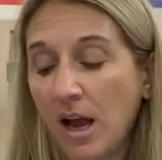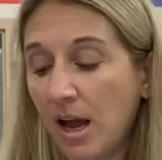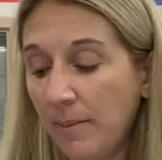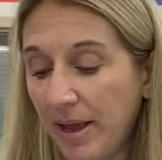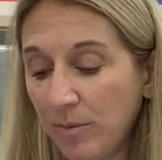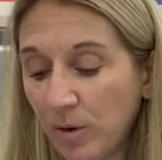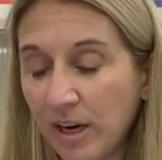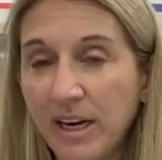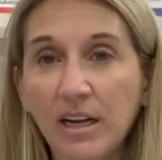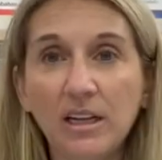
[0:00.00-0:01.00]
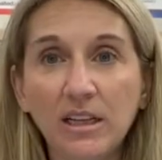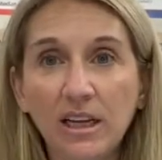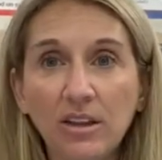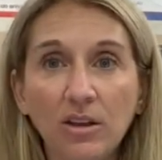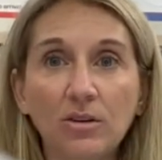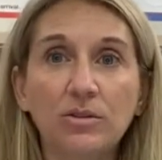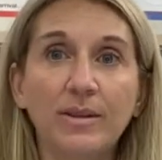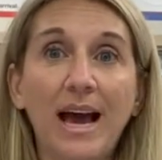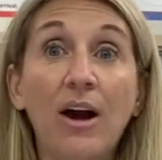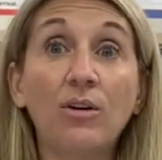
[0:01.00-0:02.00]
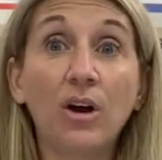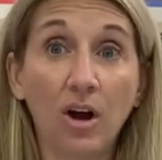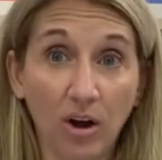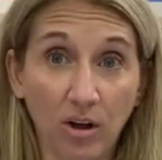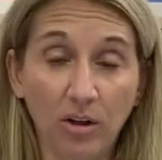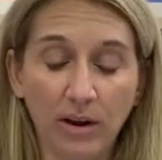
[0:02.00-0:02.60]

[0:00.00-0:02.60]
um, and we're gonna clean those with alcohol.